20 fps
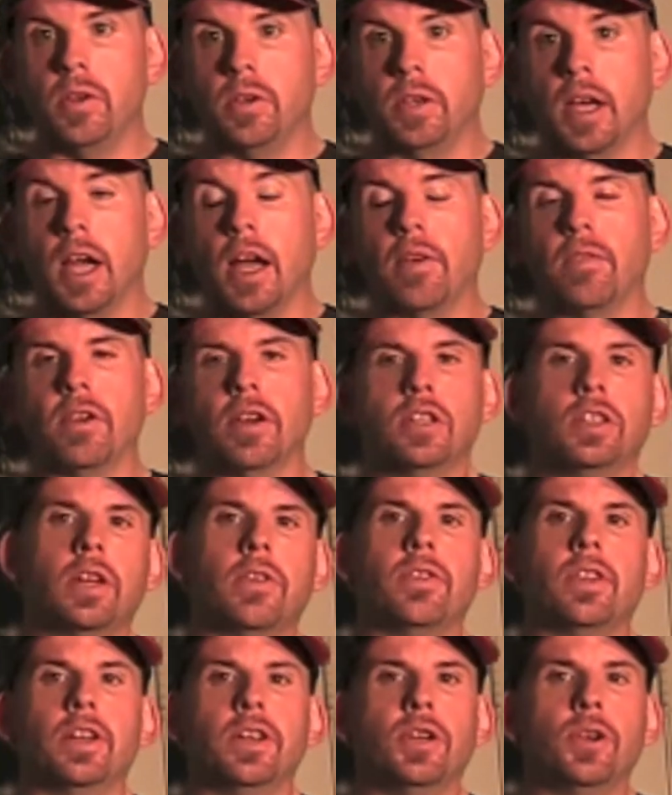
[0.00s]
coverage
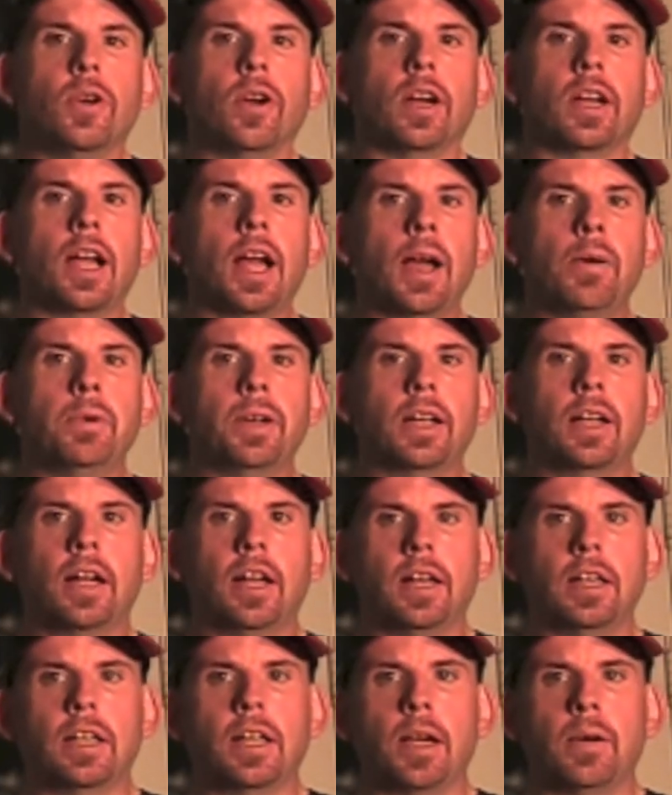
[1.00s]
of the New York Comic
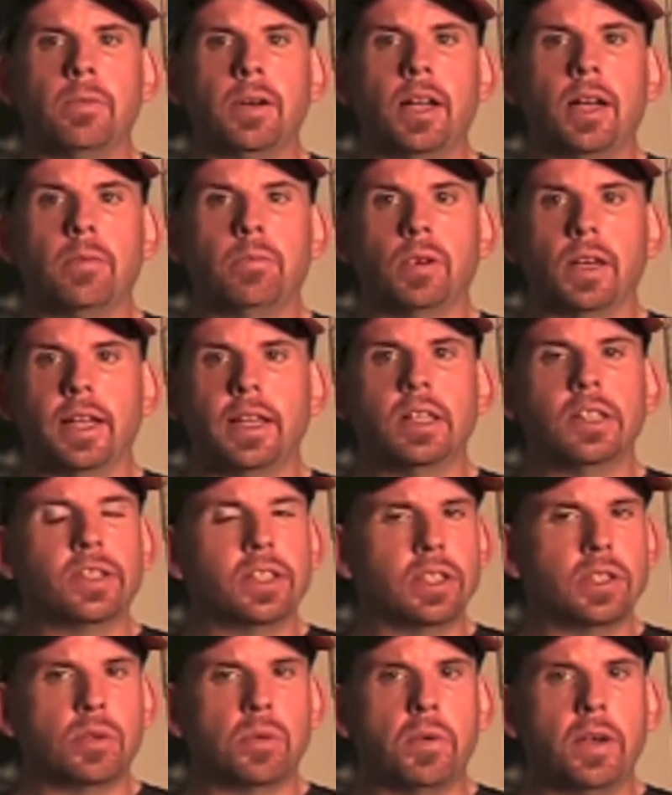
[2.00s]
Con coming up later
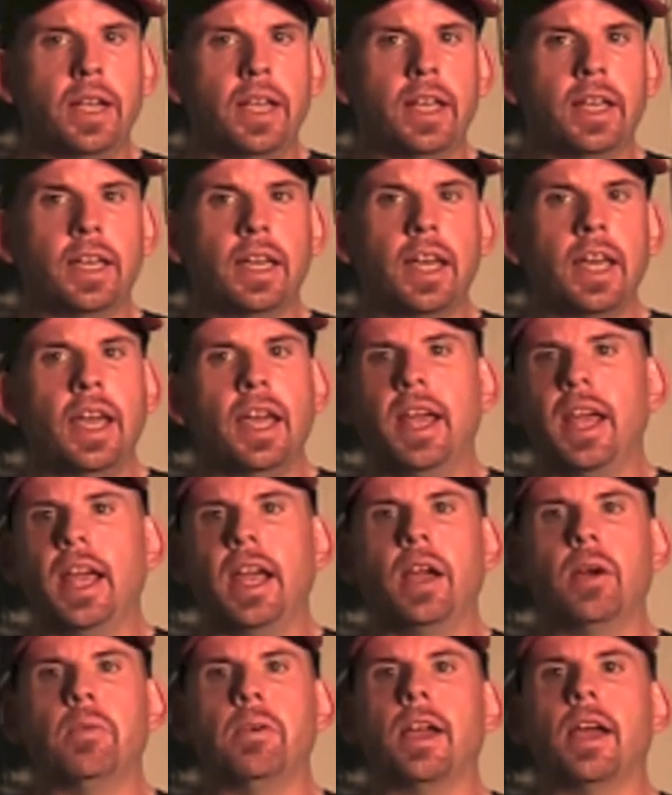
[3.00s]
this week,
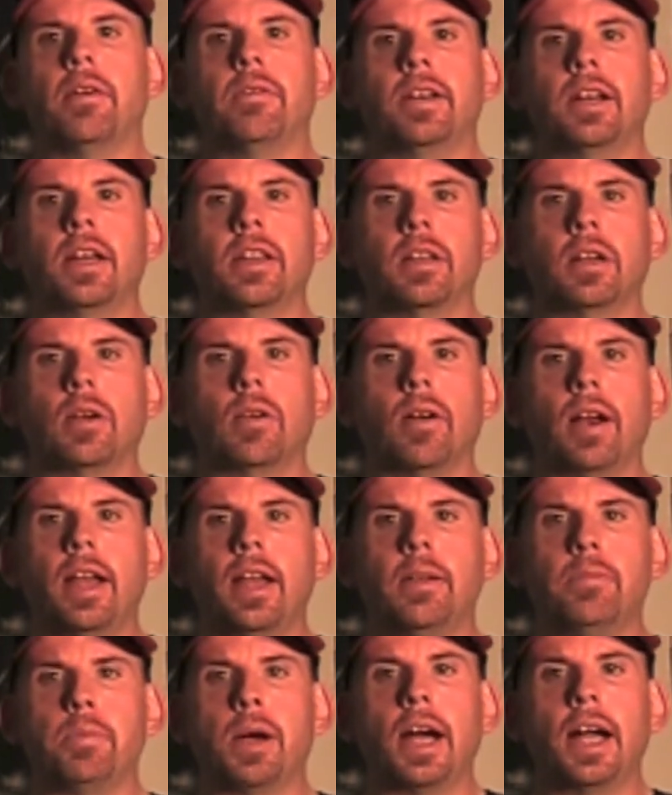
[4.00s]
and we have another
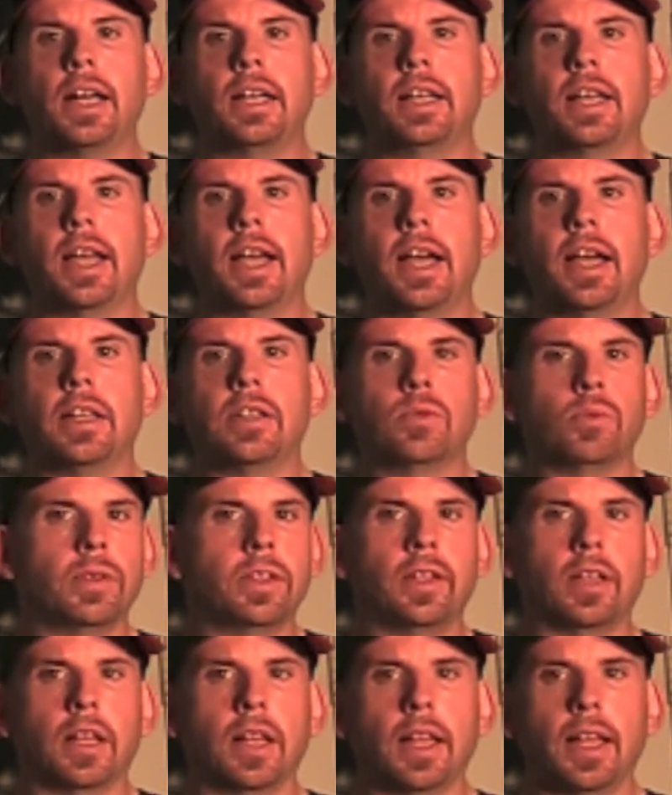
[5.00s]
great podcast
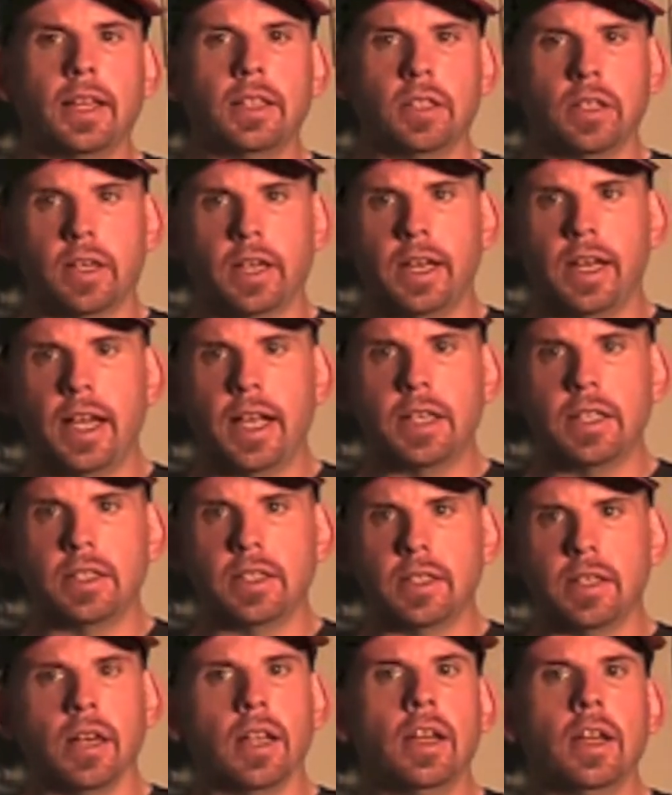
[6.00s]
with the Collector
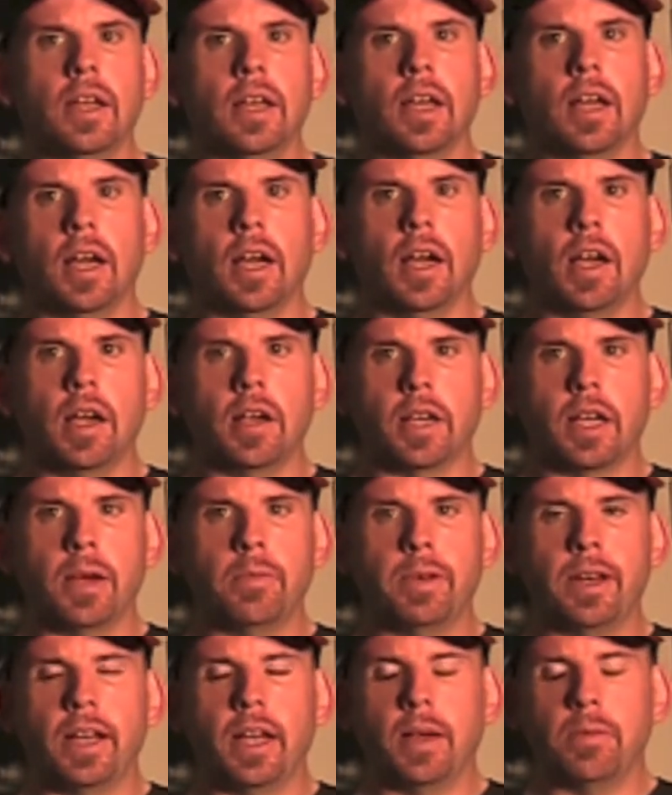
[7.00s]
Connection
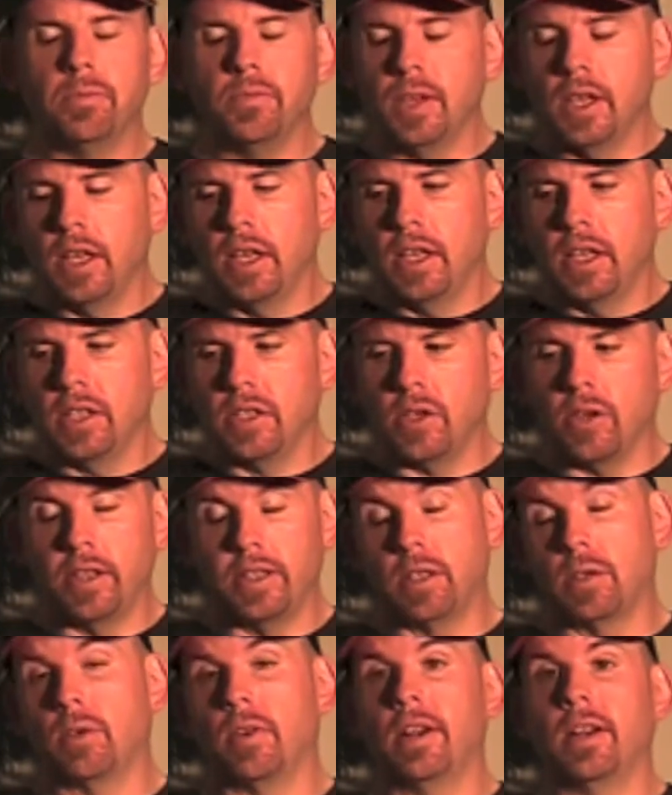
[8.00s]
coming up. So I
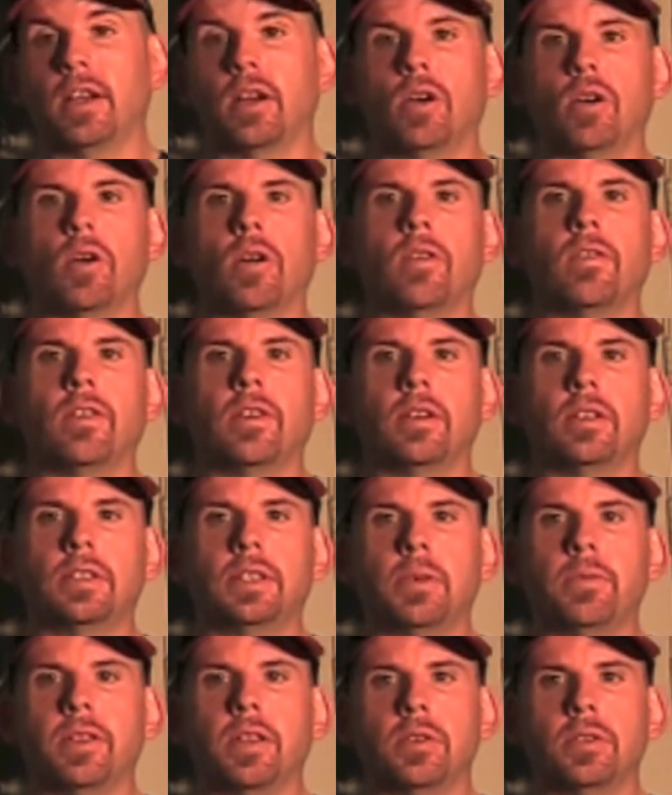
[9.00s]
just wanted to go over
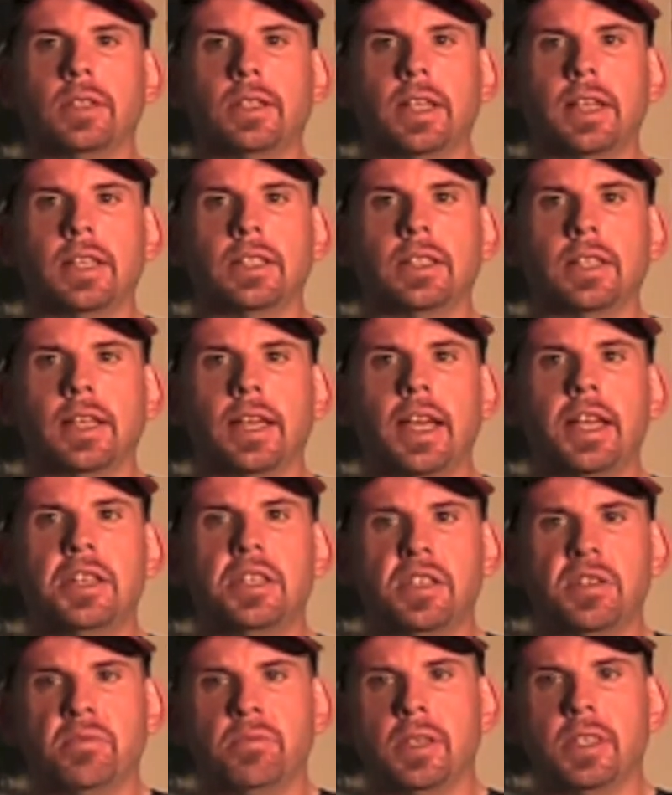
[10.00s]
some of those things in
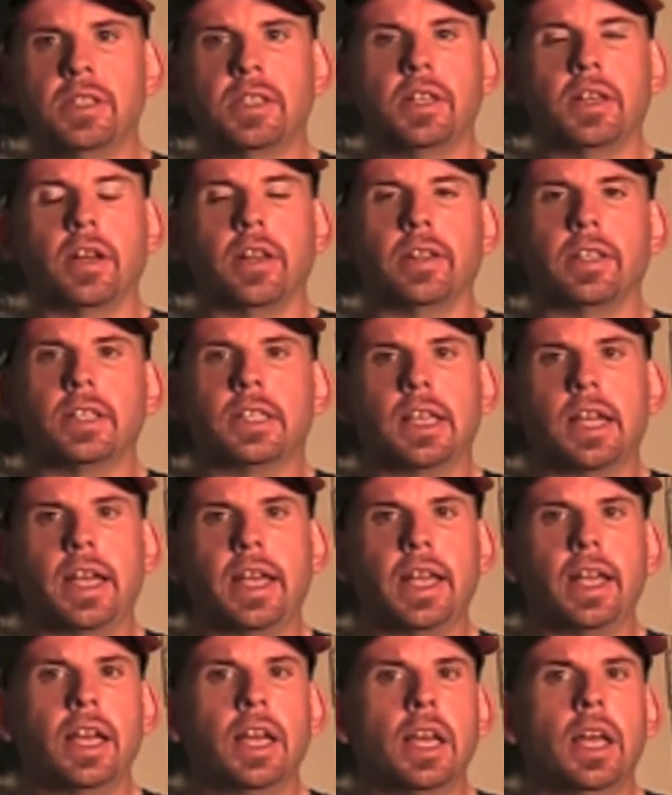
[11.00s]
case you've missed it on the
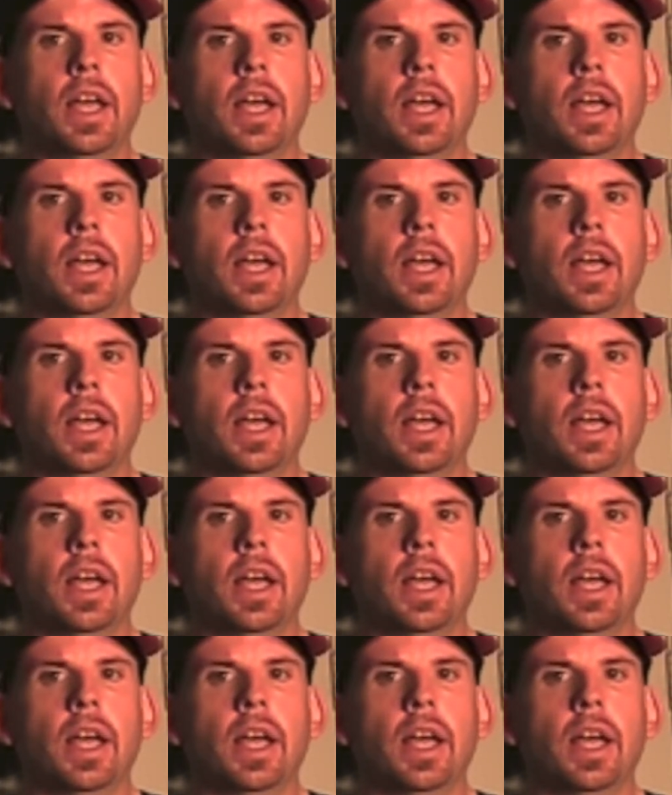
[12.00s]
site.